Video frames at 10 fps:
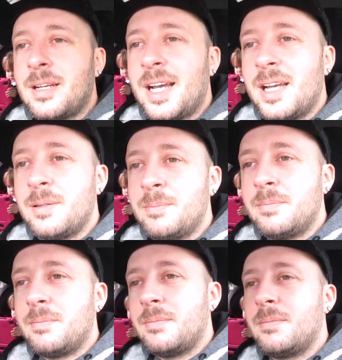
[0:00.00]

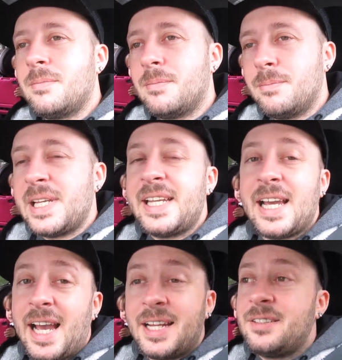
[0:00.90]
Um, me
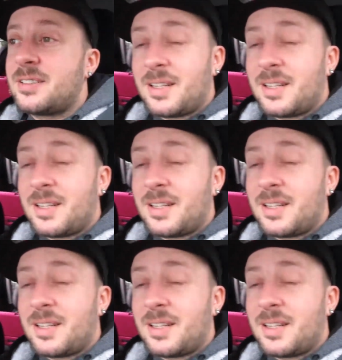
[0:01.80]
and